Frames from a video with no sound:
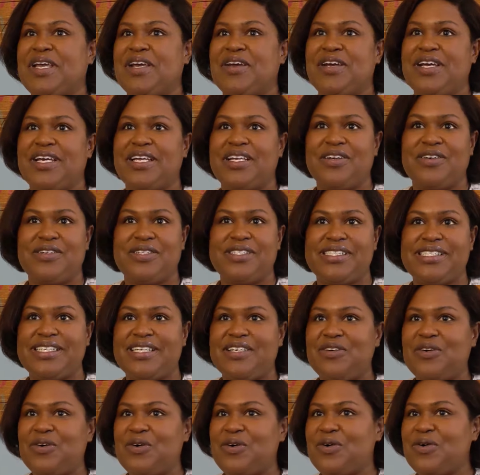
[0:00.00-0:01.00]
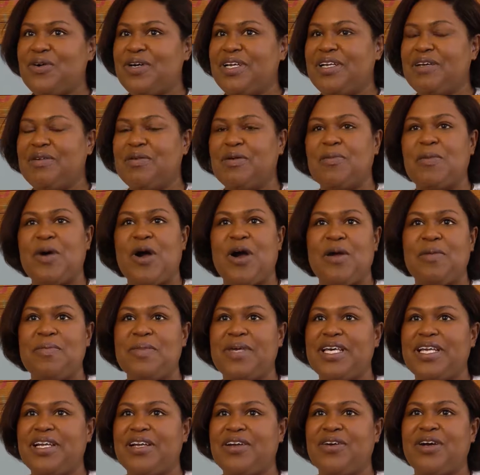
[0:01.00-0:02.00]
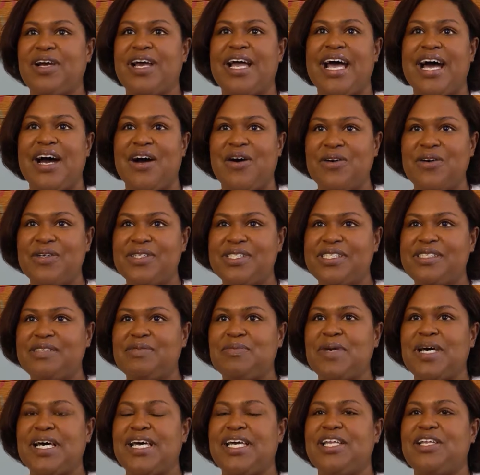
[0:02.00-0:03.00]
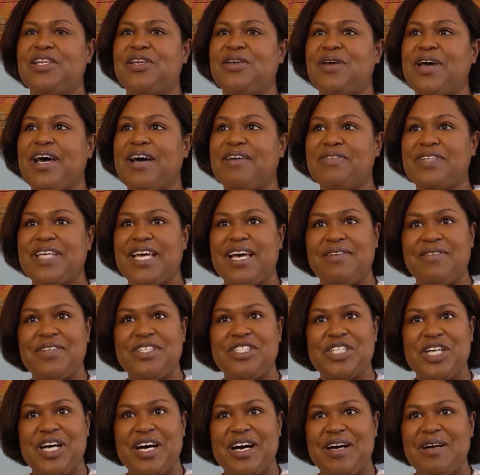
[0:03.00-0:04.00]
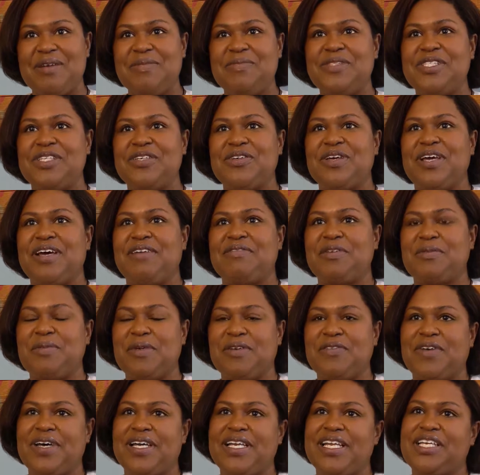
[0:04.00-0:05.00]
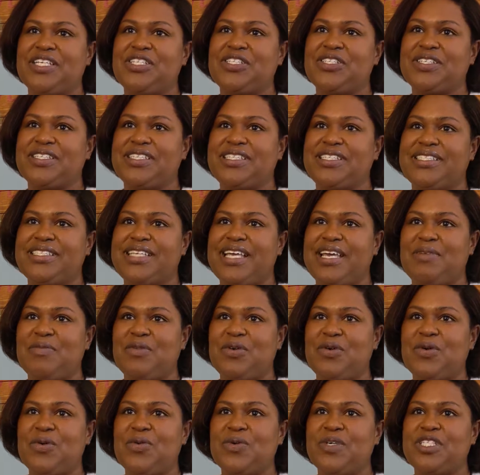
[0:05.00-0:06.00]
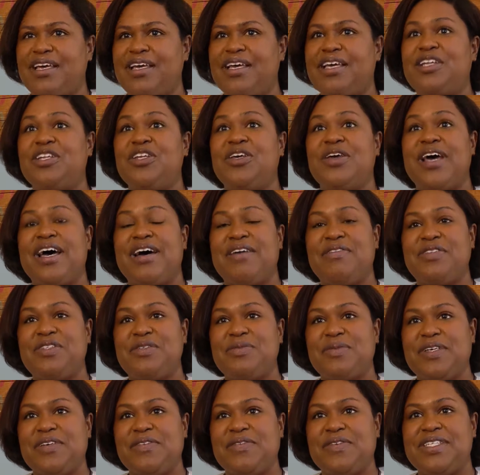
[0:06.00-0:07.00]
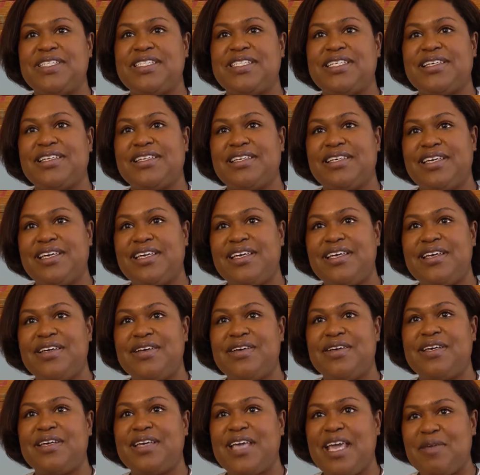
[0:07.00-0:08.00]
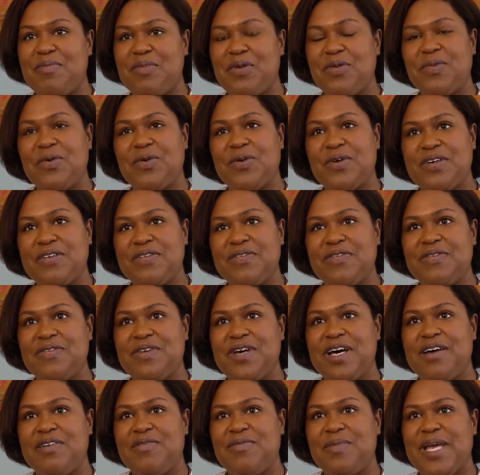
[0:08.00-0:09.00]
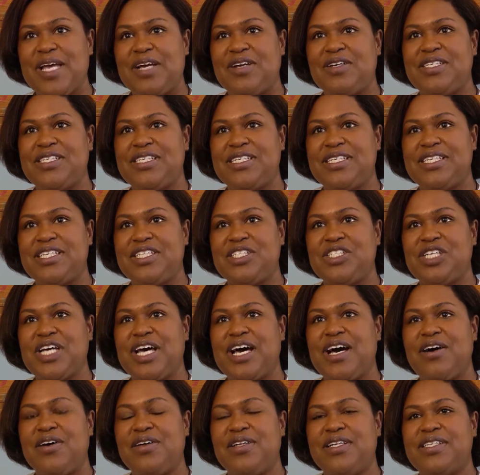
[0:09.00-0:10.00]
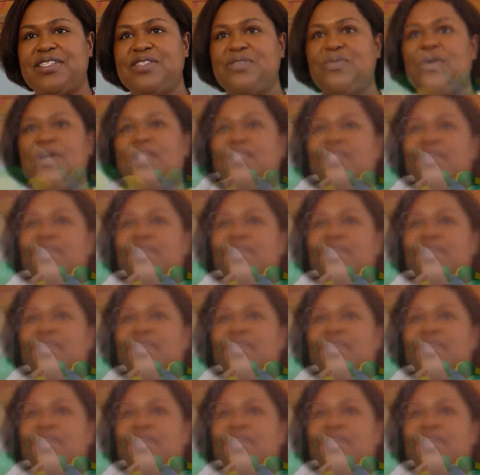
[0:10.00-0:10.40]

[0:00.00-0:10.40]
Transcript: be married or single in an apartment or a house, but you have to have a job, so you have to be financially stable and you have to be physically capable of, of parenting a child.